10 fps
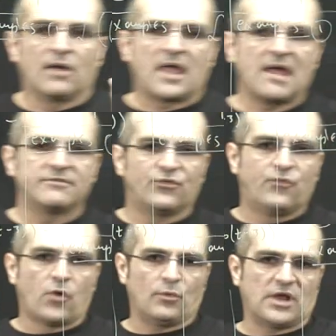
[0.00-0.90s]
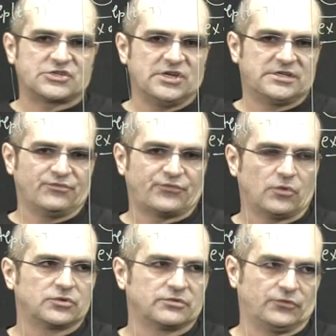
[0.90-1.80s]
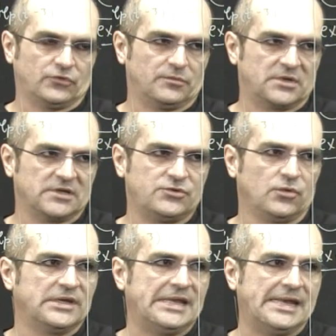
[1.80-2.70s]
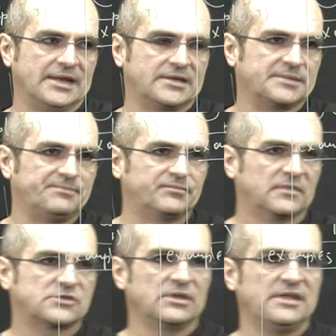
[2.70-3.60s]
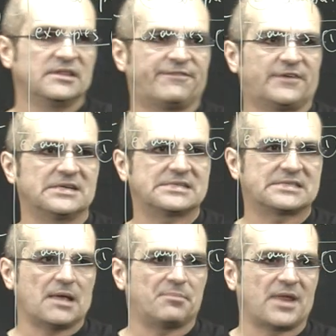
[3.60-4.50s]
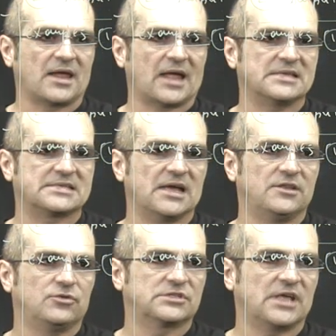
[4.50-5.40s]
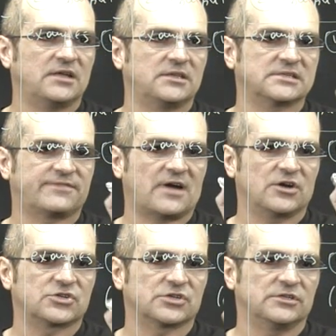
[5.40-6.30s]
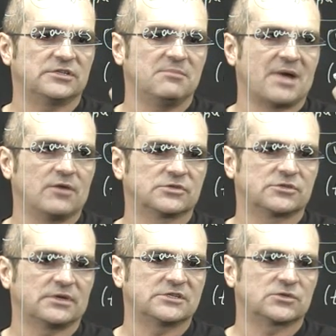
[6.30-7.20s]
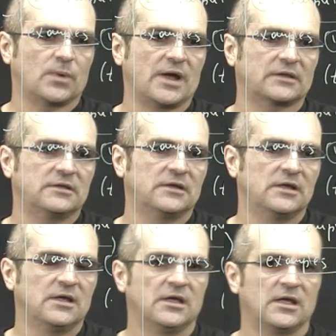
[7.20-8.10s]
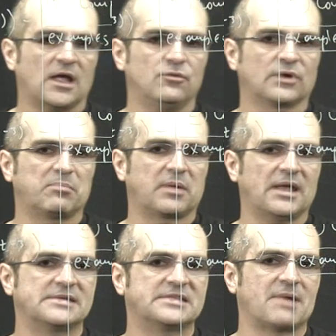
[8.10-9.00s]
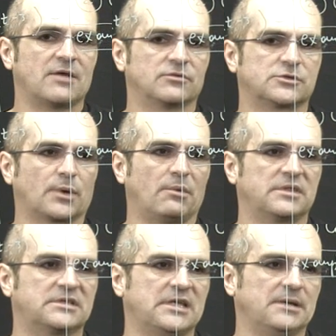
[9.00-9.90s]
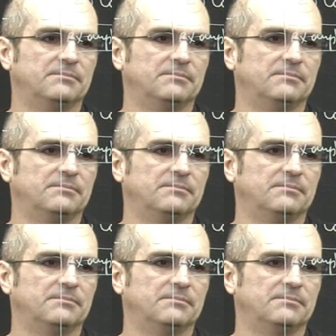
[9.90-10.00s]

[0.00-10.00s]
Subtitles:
have the formula sheet in front of you because you will need it. So in the first step, like I said, you take this function t minus 3 squared and you replace t minus 3 with t.